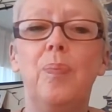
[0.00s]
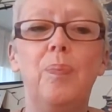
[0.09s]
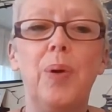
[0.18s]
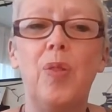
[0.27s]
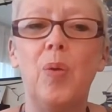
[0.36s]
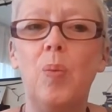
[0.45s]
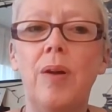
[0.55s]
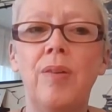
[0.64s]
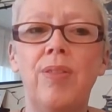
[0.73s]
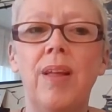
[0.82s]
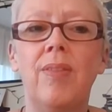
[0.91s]
But the
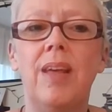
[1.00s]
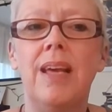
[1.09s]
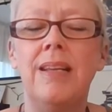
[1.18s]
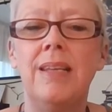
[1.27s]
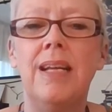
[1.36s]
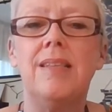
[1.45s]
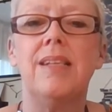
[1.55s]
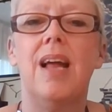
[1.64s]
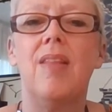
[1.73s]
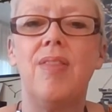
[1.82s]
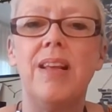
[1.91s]
one thing that he needed
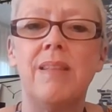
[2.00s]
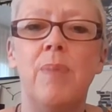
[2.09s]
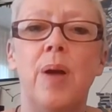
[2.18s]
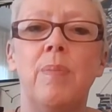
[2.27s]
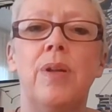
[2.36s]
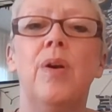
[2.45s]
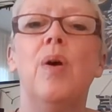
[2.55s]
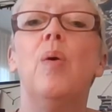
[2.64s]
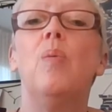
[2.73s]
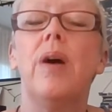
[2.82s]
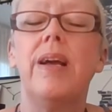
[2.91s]
at this moment
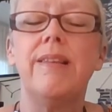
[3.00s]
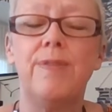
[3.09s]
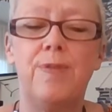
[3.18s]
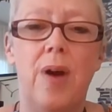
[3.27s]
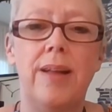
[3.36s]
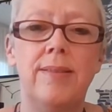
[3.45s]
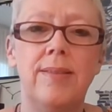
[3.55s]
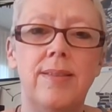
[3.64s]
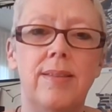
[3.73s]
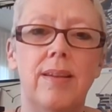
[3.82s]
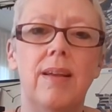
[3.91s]
were his
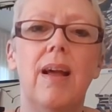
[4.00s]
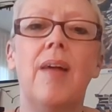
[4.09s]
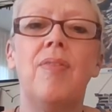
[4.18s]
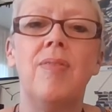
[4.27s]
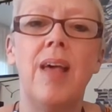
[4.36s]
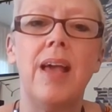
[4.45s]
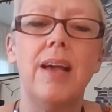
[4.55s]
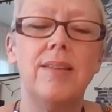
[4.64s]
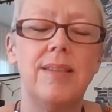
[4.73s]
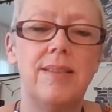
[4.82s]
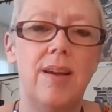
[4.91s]
friends. And they
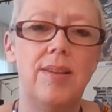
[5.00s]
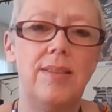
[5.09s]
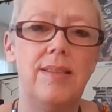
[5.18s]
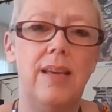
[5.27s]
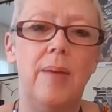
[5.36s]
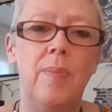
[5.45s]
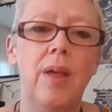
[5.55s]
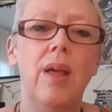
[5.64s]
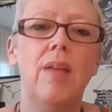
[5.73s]
had deserted him.